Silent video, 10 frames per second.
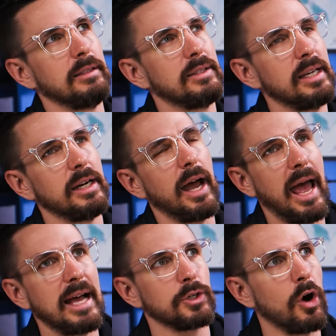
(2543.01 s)
Cinna
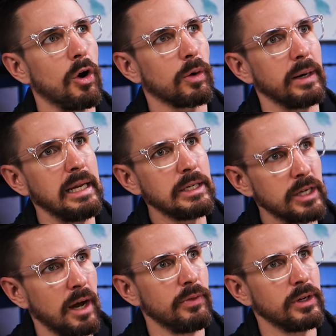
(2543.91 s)
has already
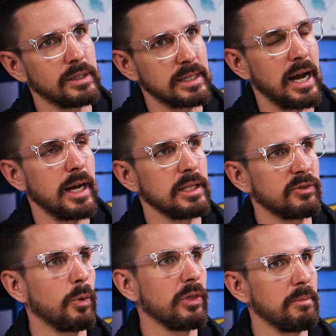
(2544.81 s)
done the designs
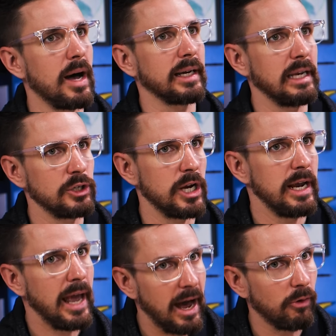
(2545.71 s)
for the
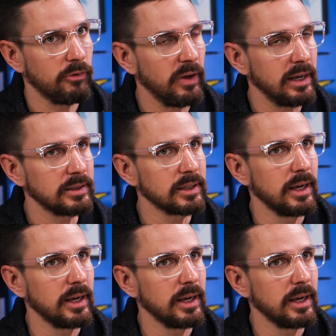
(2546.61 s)
Mockingjay outfit.